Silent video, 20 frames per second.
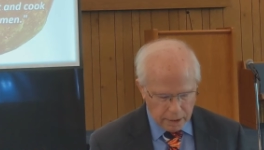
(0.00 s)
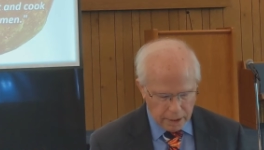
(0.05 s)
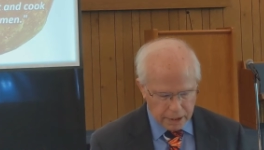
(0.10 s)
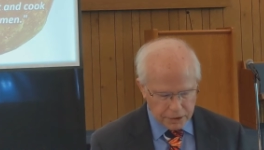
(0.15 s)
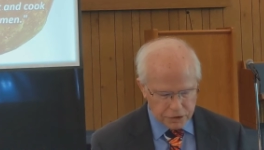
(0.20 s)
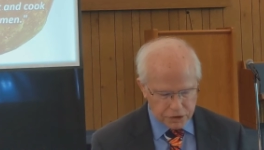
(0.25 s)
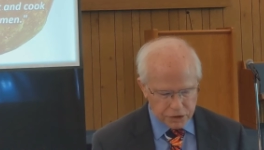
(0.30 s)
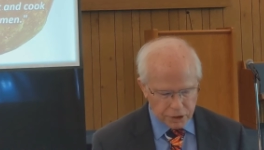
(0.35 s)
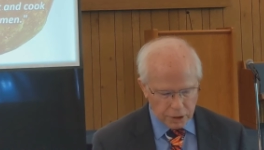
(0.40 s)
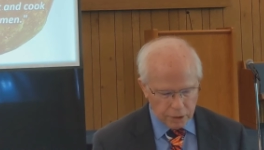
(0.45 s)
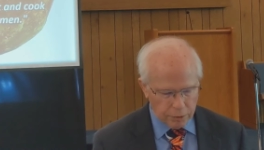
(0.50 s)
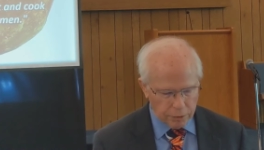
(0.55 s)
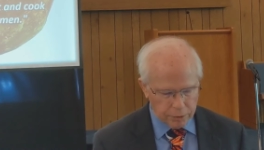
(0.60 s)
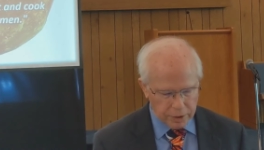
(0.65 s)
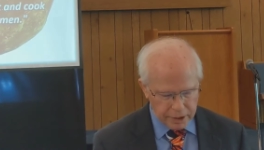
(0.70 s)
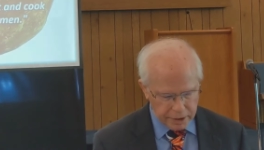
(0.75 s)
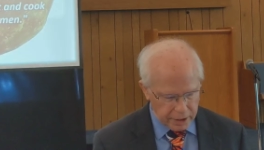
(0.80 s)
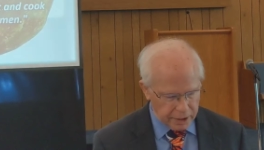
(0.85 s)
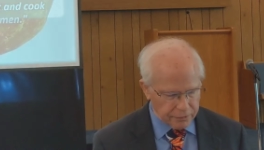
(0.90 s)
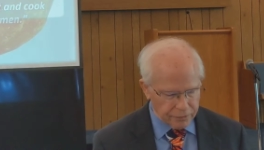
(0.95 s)
And
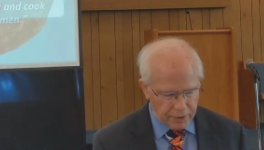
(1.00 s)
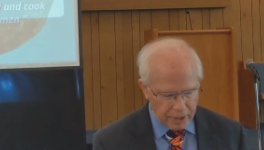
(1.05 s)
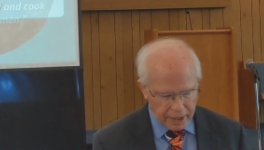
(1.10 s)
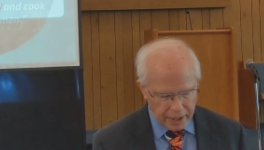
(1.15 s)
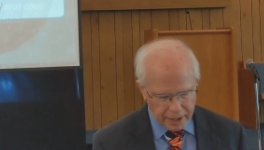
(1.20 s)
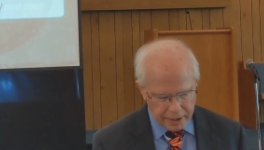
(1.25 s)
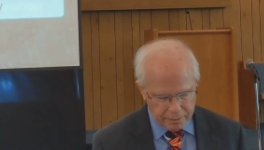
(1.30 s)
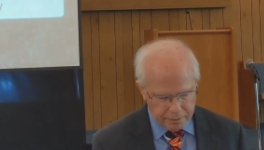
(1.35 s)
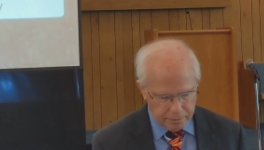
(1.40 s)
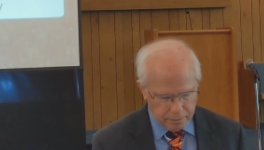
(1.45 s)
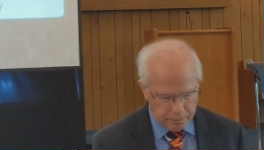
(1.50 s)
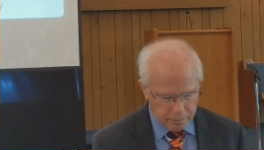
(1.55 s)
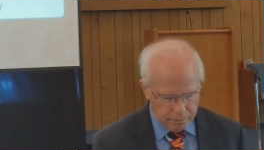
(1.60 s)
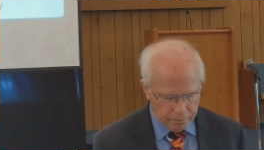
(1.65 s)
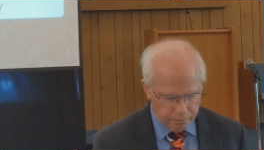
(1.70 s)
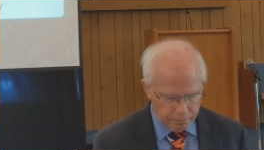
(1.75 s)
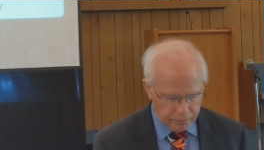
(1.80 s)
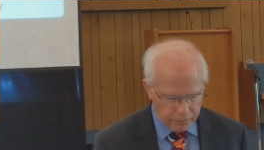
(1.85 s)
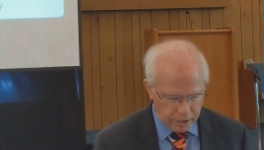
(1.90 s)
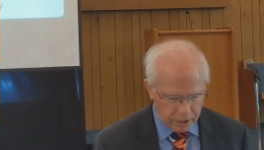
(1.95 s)
so he did that.
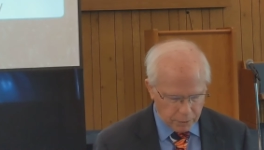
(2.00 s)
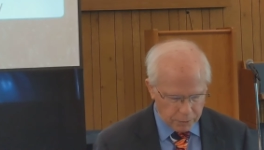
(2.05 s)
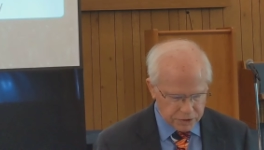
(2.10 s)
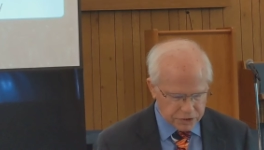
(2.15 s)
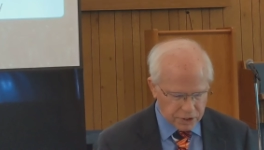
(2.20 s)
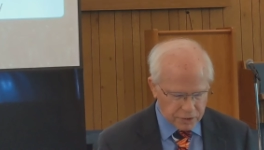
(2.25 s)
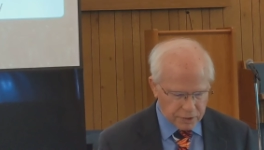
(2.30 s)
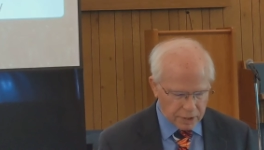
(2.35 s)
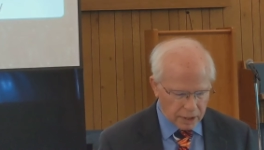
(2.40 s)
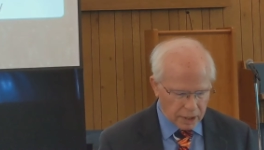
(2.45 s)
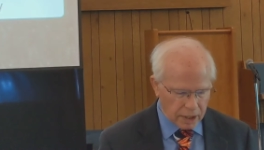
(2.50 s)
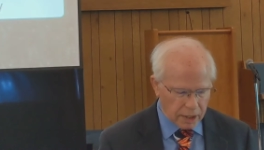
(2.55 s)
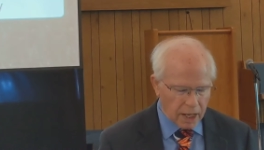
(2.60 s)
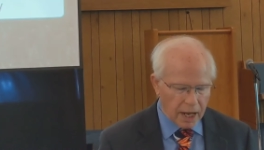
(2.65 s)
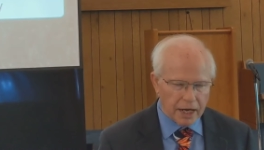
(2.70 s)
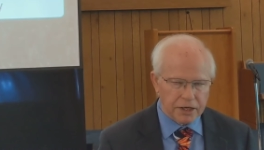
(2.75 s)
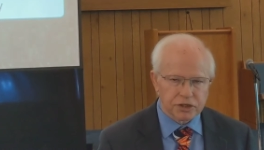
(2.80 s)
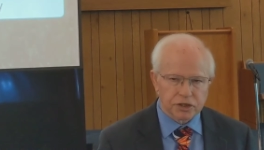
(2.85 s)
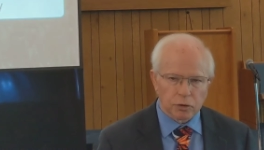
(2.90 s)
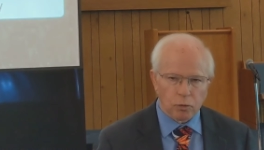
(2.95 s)
And we see that
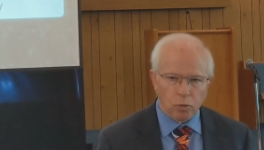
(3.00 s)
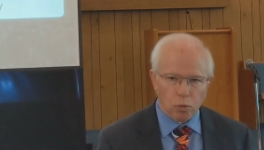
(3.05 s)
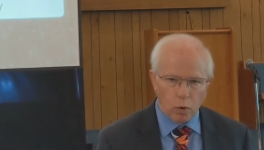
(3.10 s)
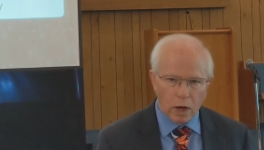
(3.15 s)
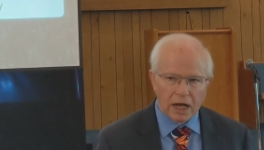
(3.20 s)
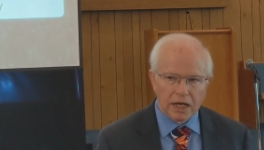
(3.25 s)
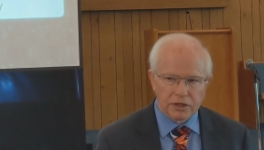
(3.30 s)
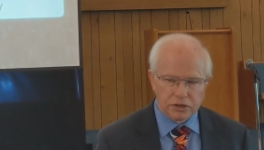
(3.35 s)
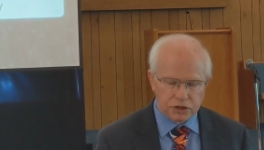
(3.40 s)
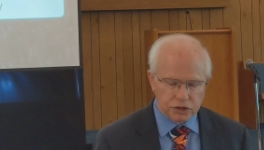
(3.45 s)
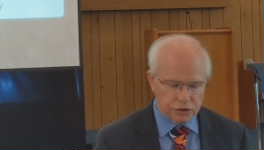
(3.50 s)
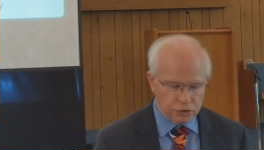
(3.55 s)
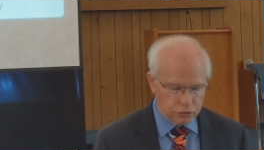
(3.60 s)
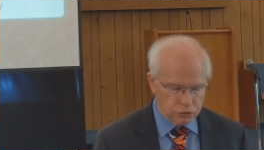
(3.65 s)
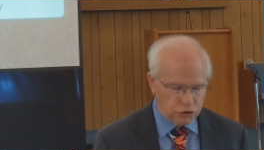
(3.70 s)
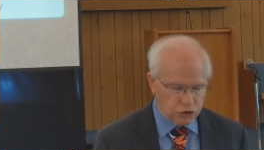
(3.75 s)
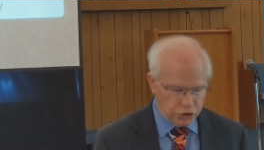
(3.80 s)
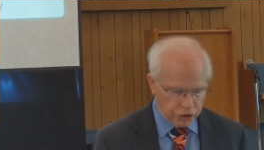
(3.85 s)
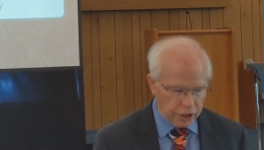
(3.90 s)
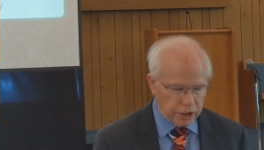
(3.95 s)
Elisha
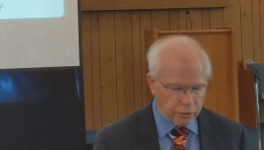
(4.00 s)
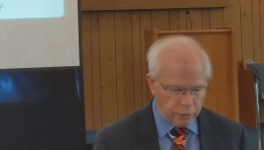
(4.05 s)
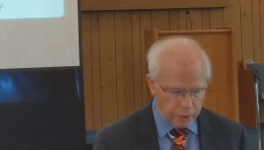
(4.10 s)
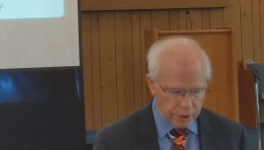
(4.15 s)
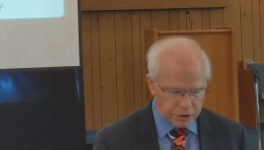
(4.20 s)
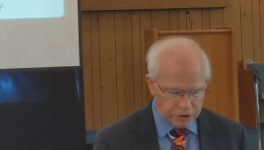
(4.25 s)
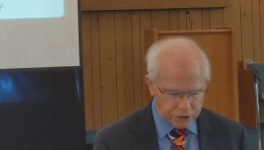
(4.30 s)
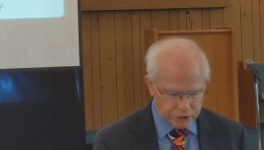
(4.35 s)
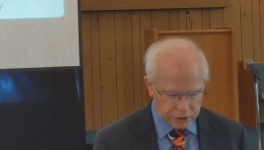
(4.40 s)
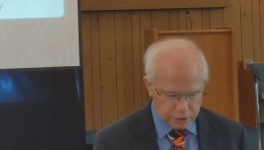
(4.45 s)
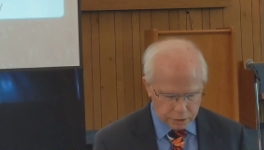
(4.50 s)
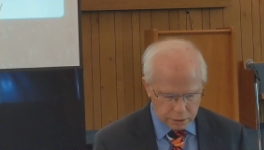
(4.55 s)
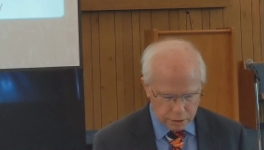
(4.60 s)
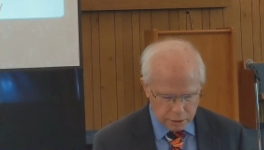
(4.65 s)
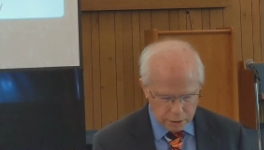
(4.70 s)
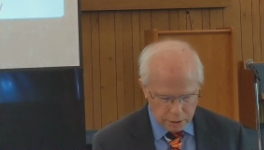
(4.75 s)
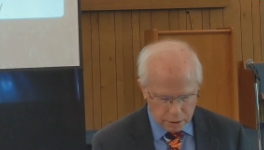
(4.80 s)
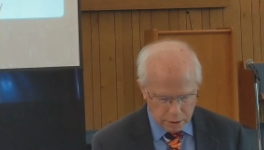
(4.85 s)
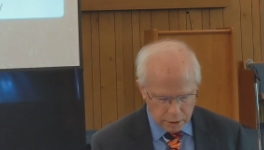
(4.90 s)
was generous.